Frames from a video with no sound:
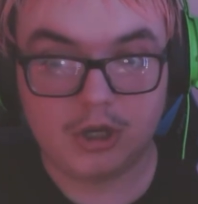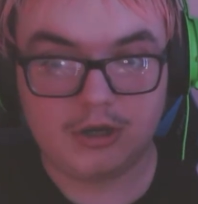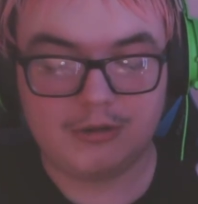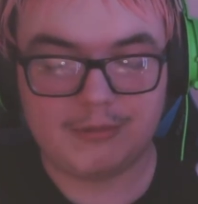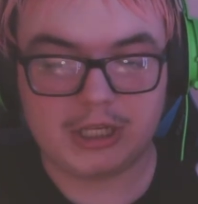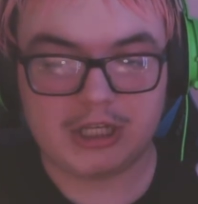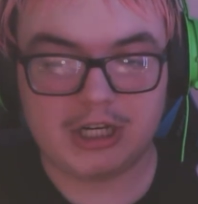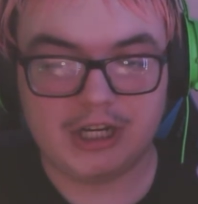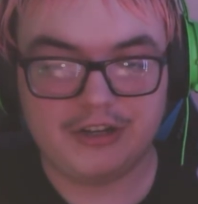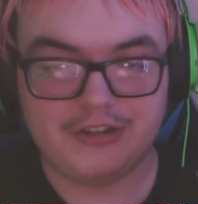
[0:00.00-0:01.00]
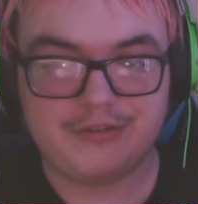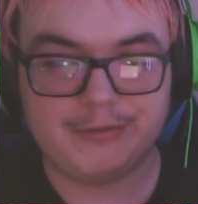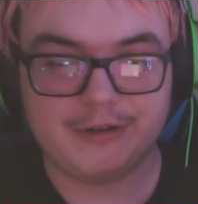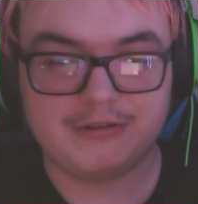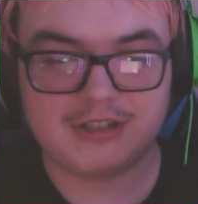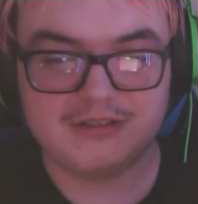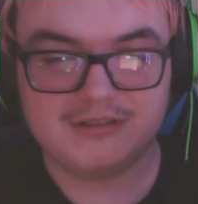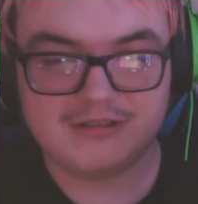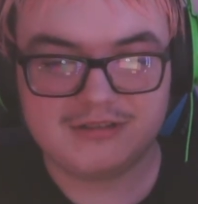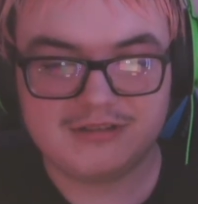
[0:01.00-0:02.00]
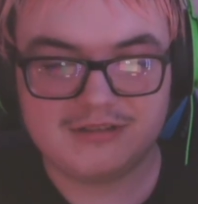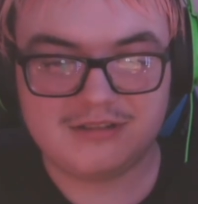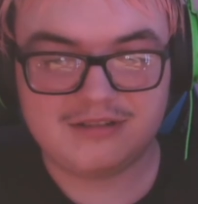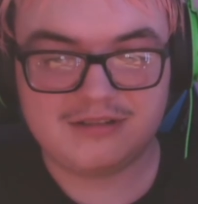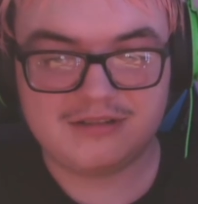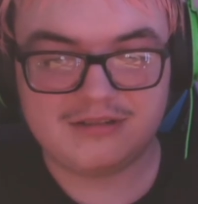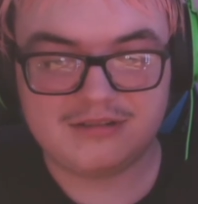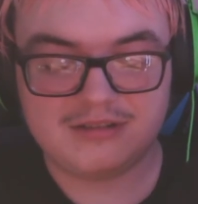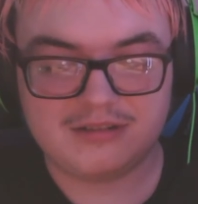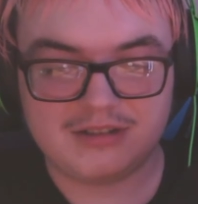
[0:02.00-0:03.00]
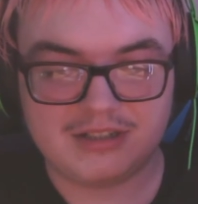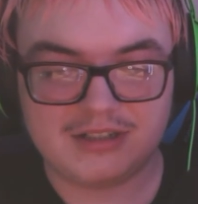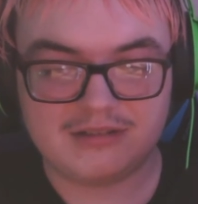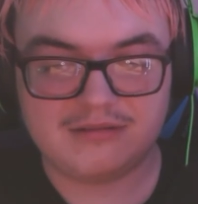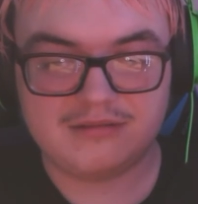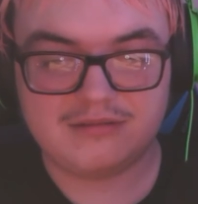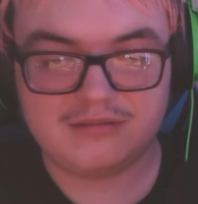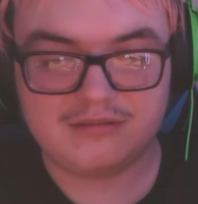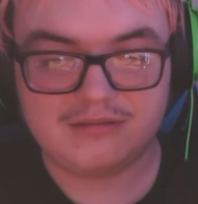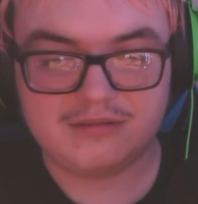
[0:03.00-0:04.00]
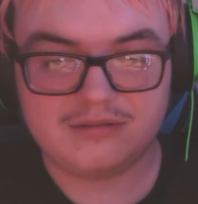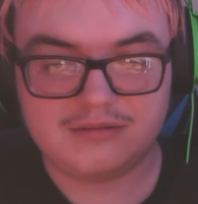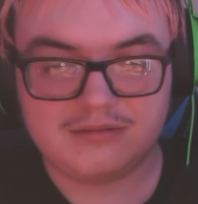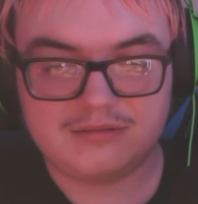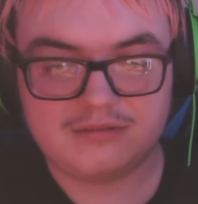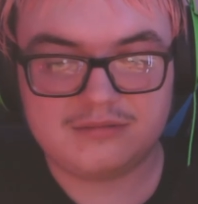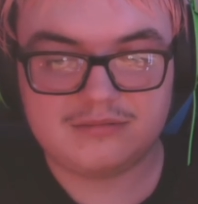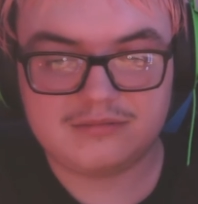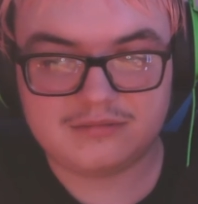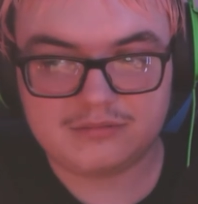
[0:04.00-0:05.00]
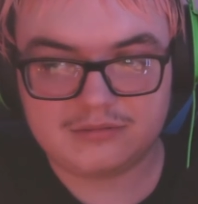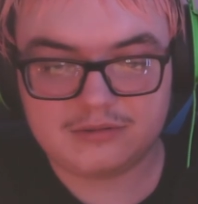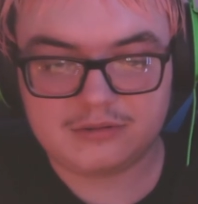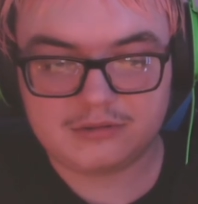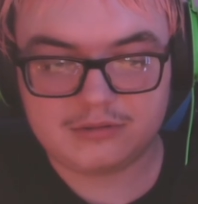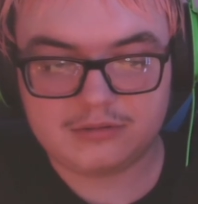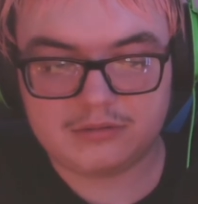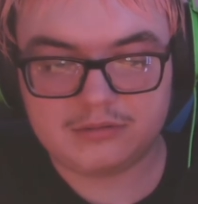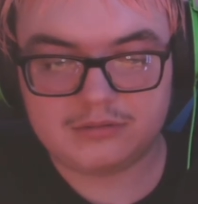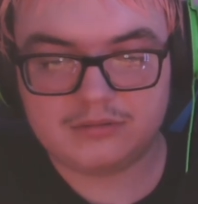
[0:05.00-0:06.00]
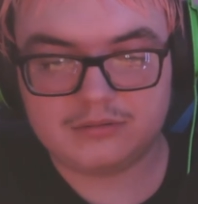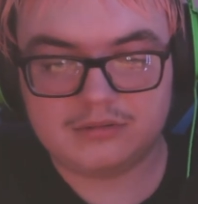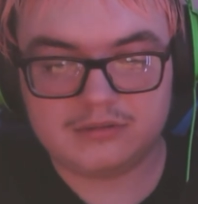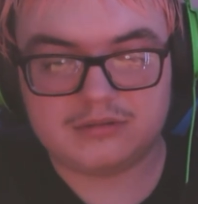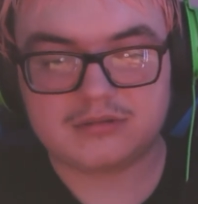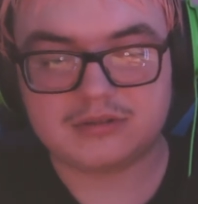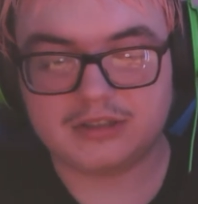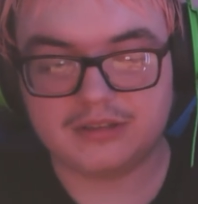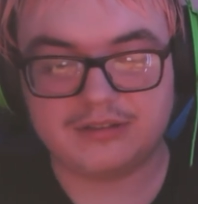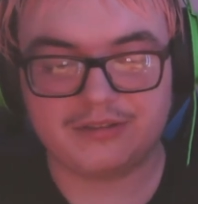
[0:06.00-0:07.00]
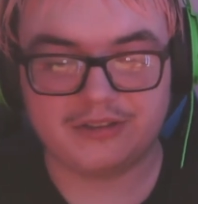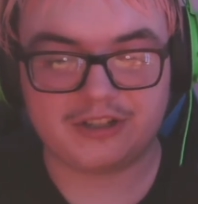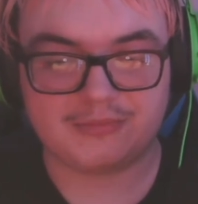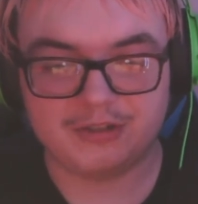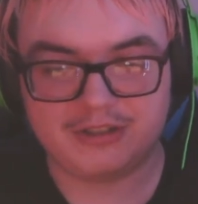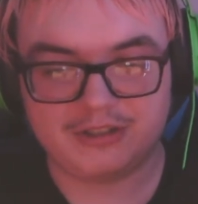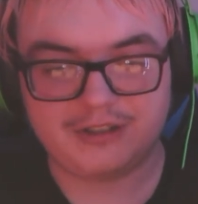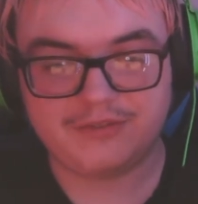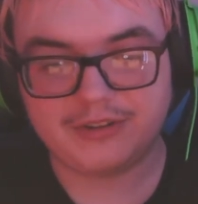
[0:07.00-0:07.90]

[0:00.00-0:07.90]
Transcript: Oh my god, it's explosion. But now. Okay, there's still like a minute left.